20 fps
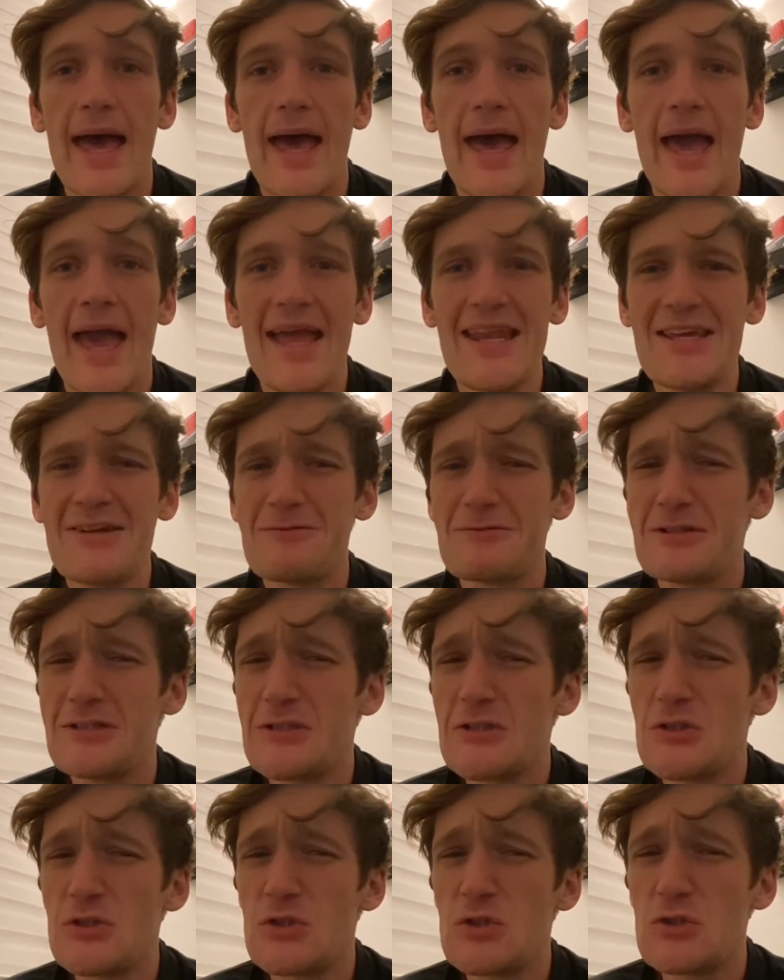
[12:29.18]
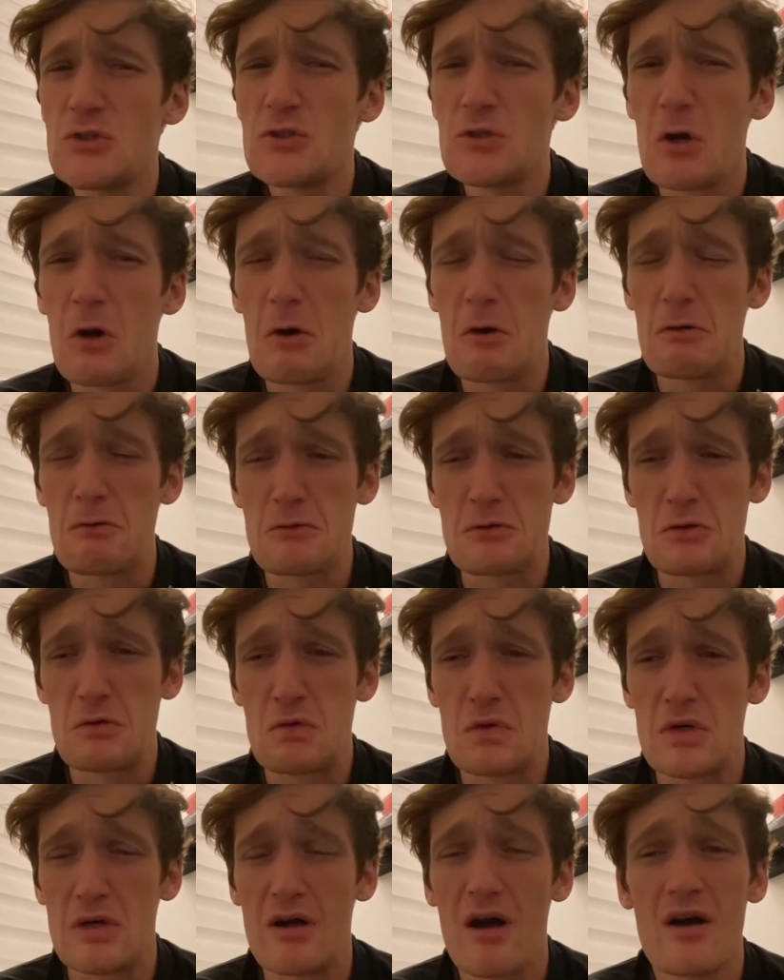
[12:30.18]
and it was so
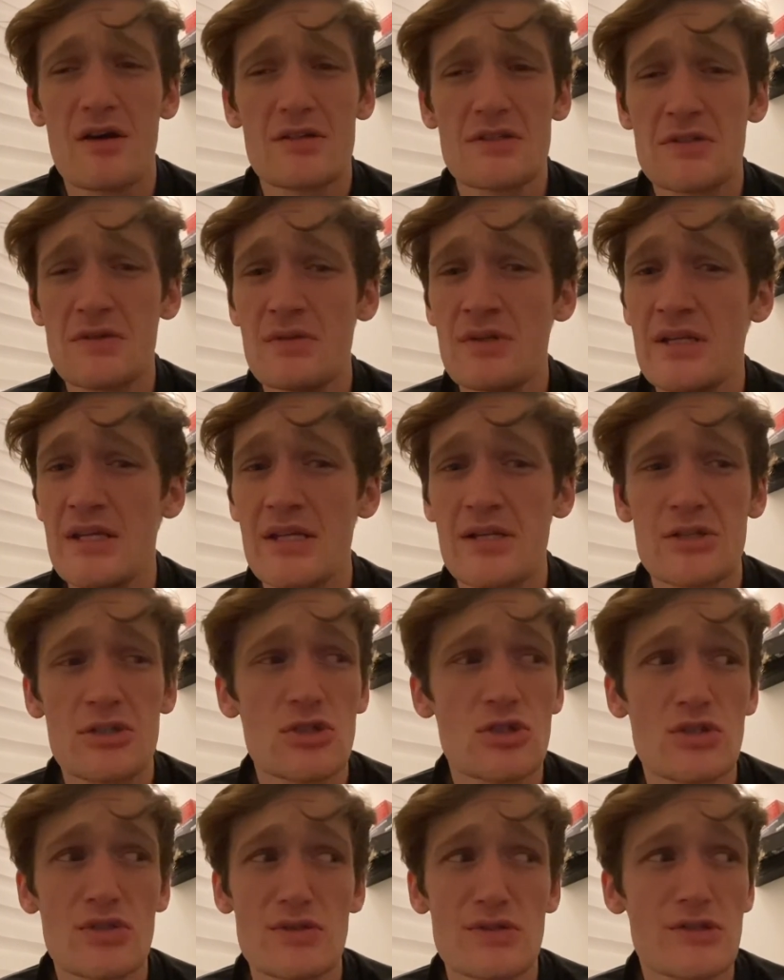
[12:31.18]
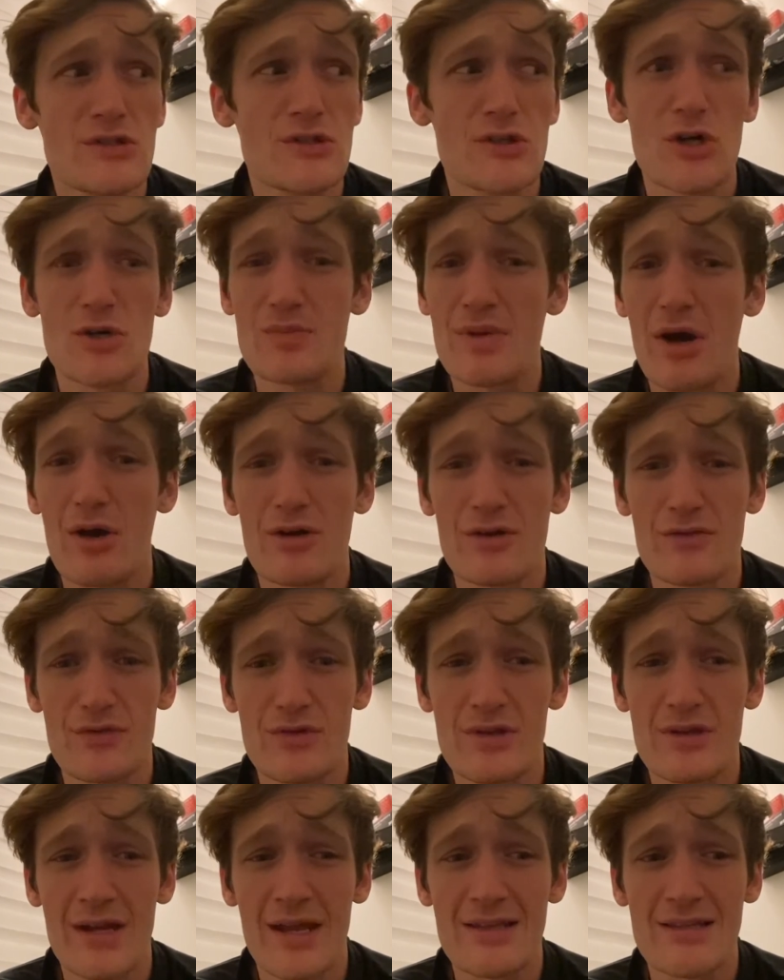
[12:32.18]
cool. Also, Nina's just so
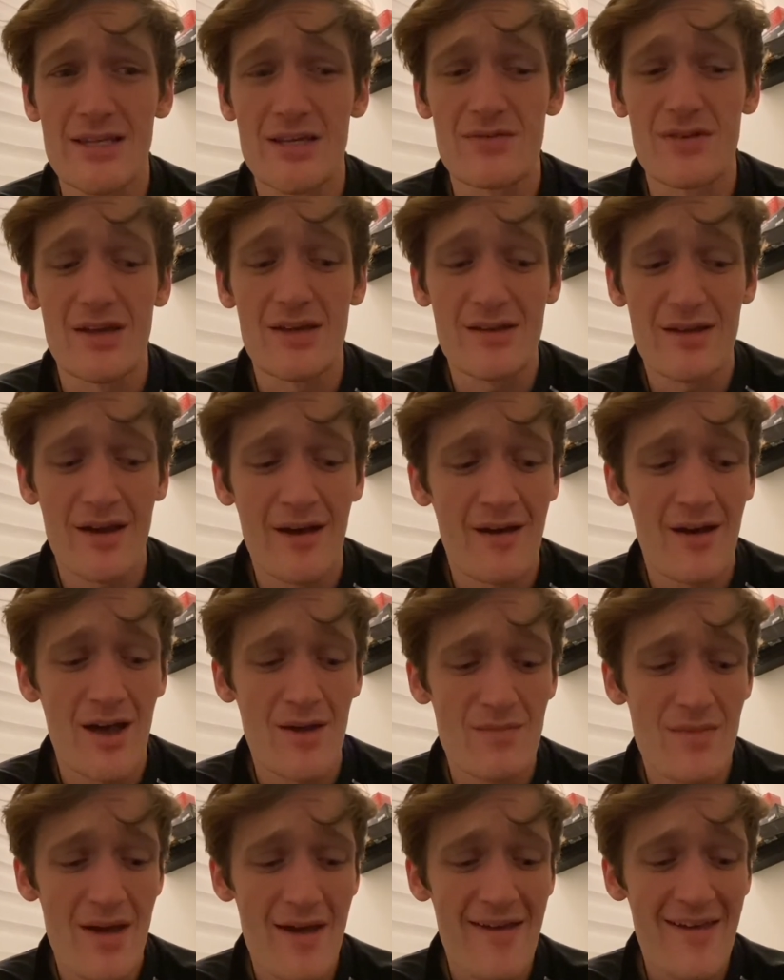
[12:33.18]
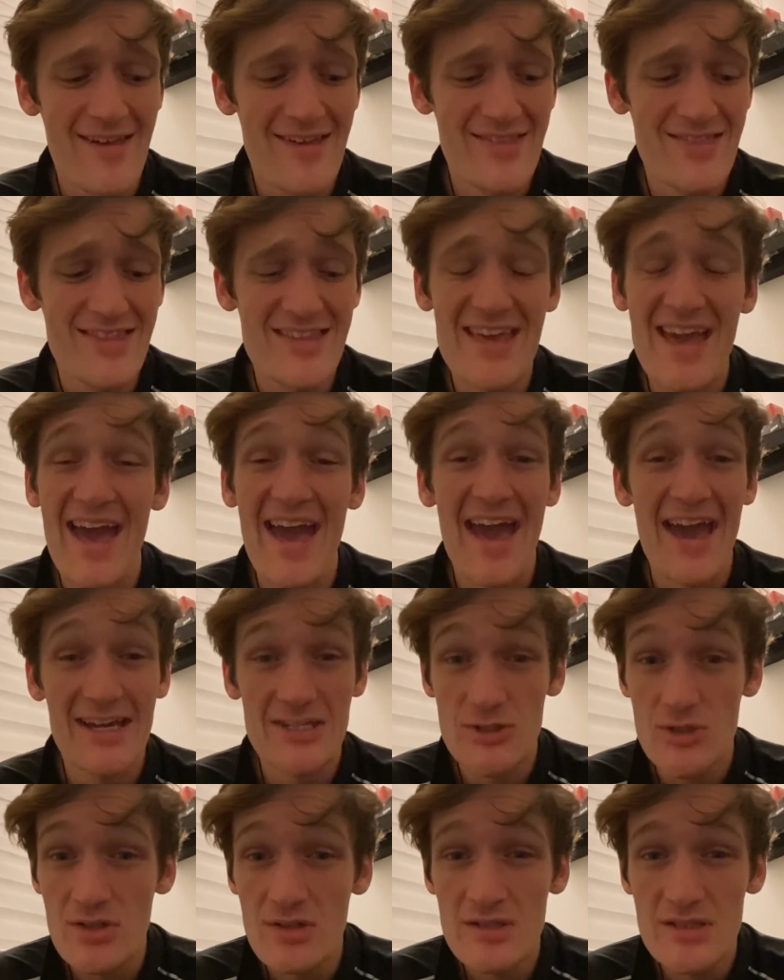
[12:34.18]
powerful, and I love it. Um, the
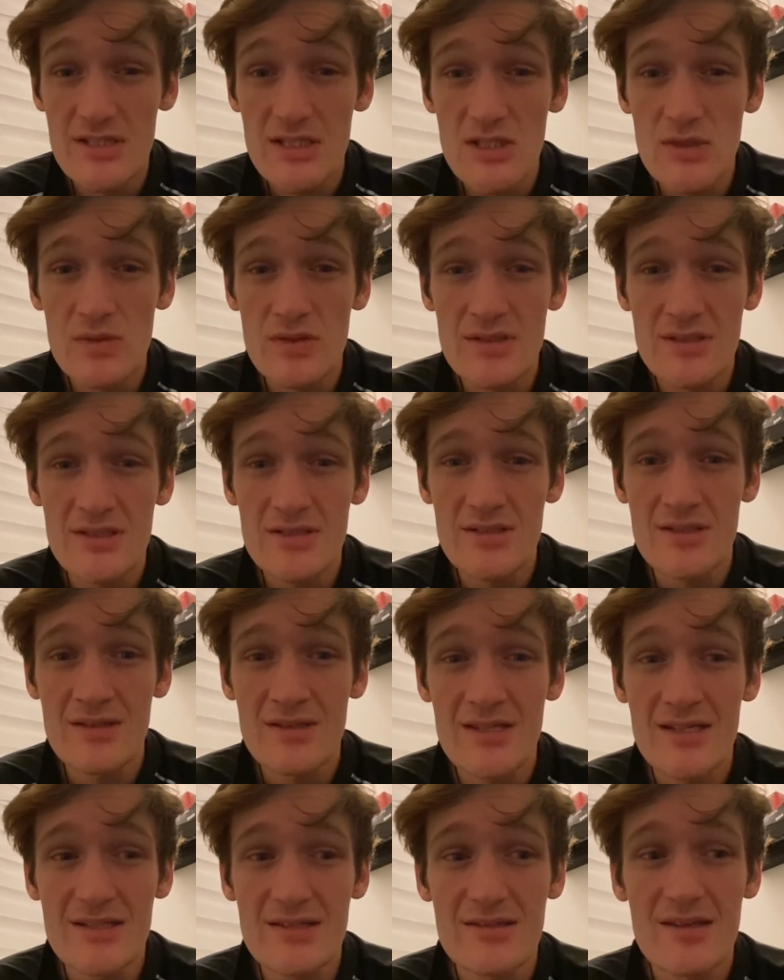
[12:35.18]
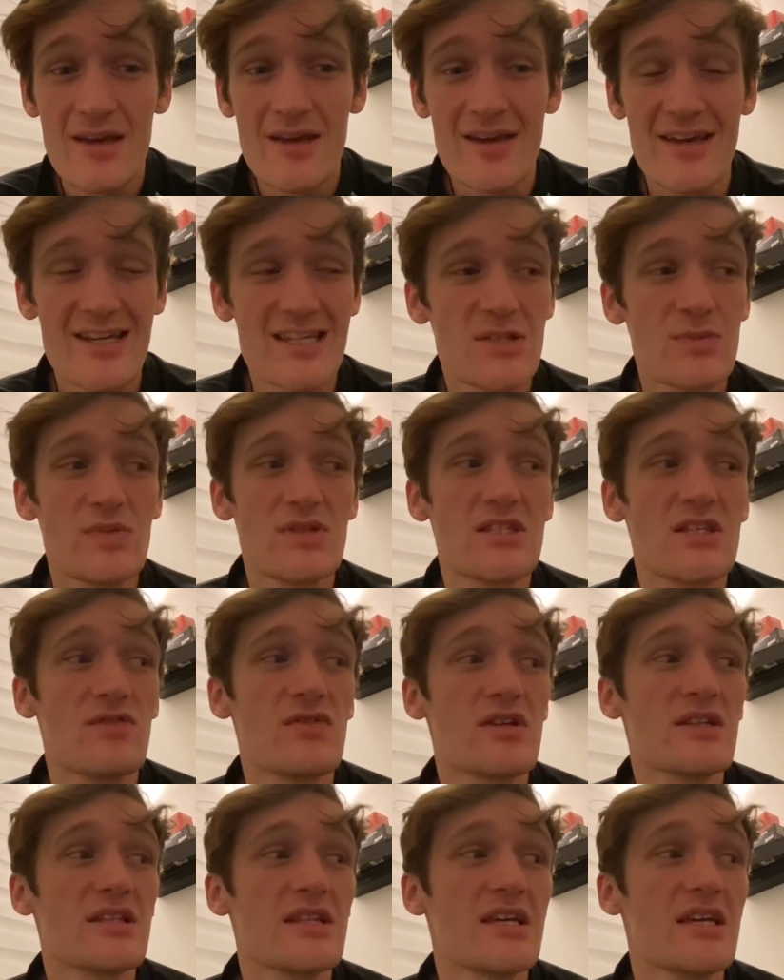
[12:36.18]
action sequences in this,
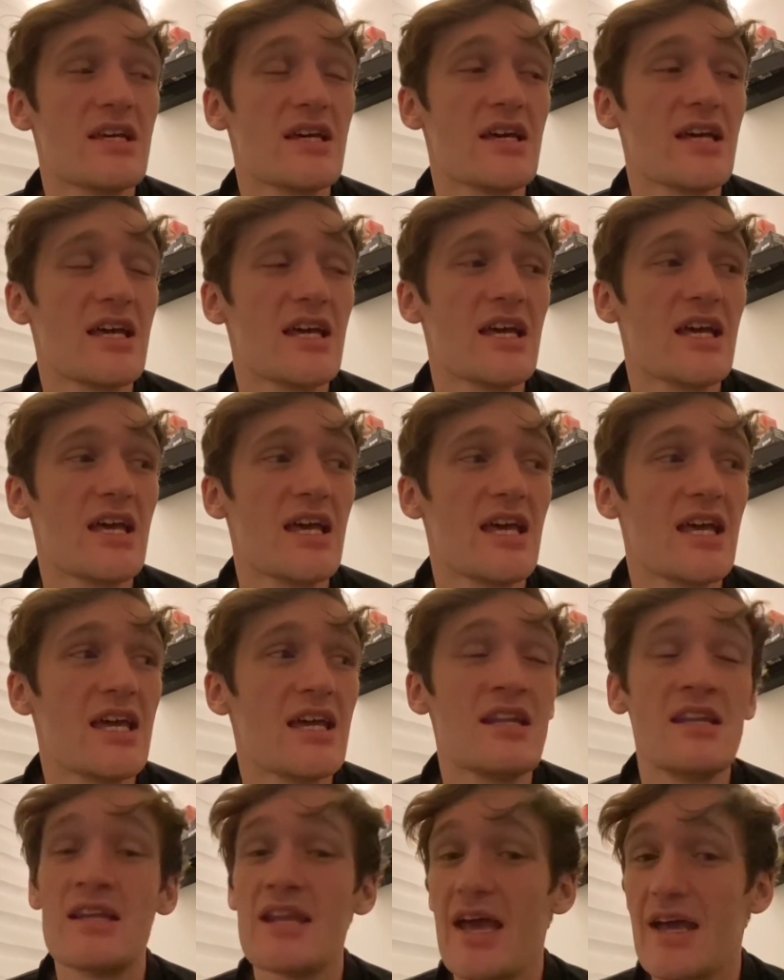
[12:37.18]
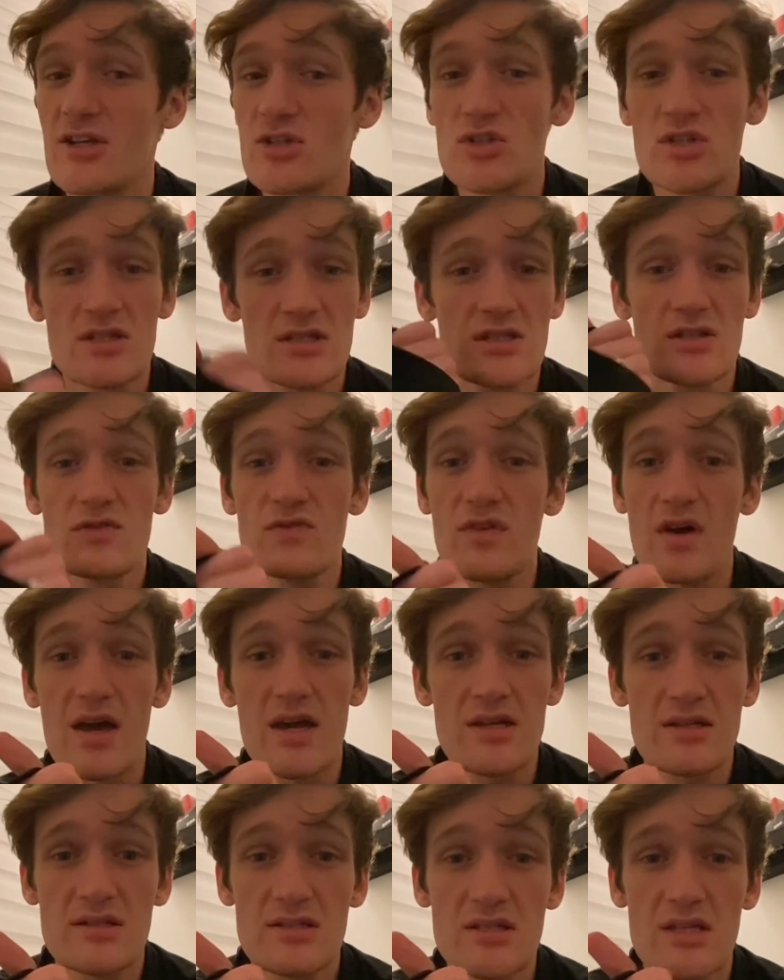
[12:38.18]
specifically Inej's
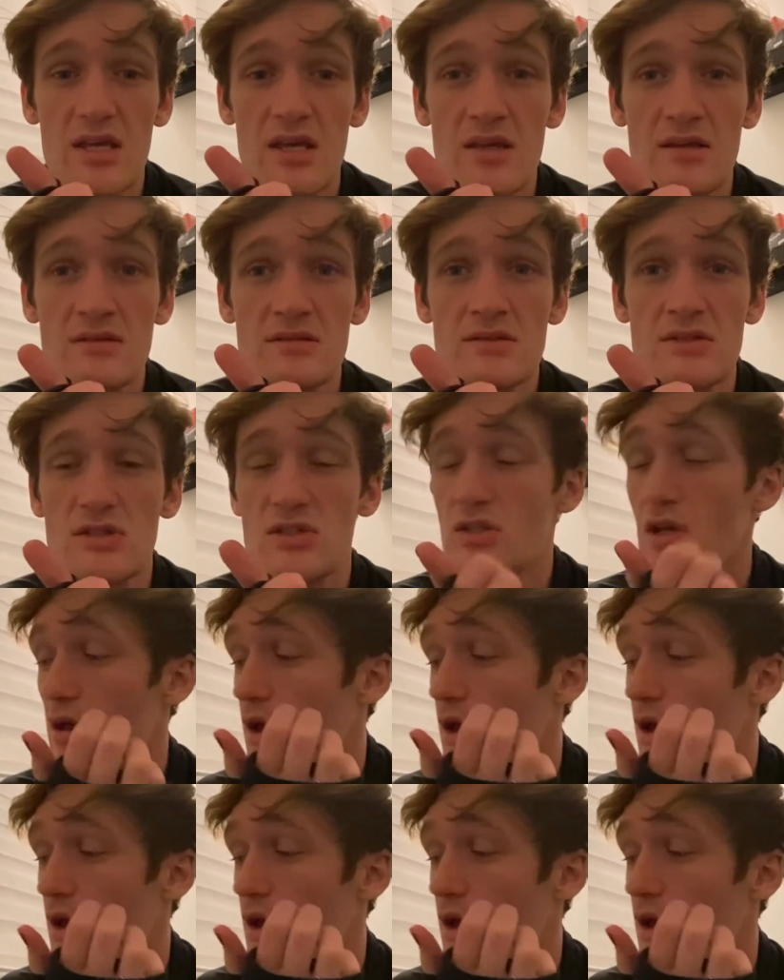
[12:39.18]
fight scenes,